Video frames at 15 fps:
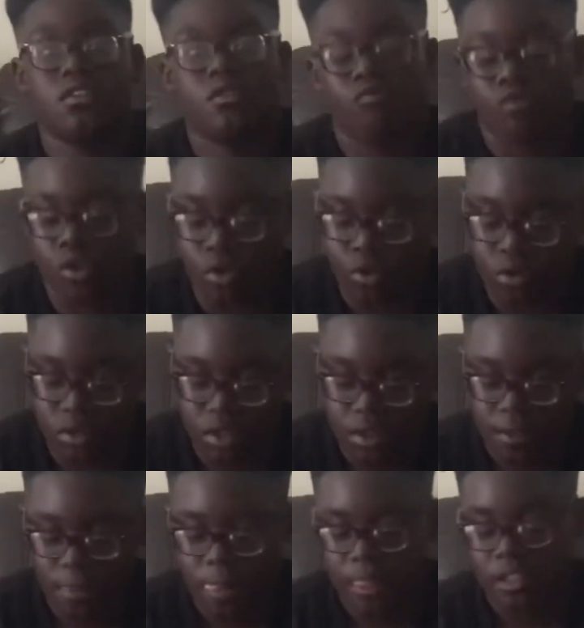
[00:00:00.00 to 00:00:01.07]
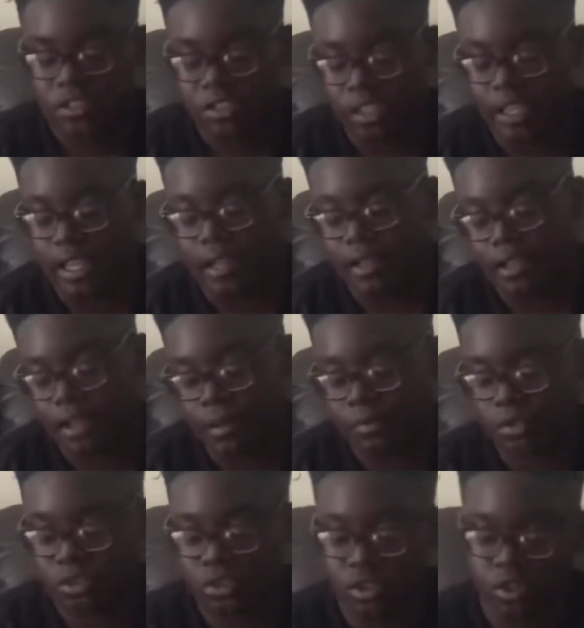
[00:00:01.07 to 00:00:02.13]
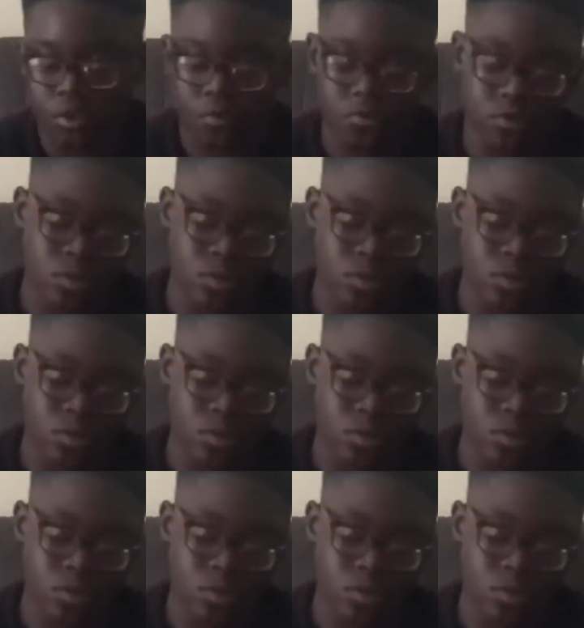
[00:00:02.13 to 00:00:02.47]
record. So yeah, I'm just gonna go through the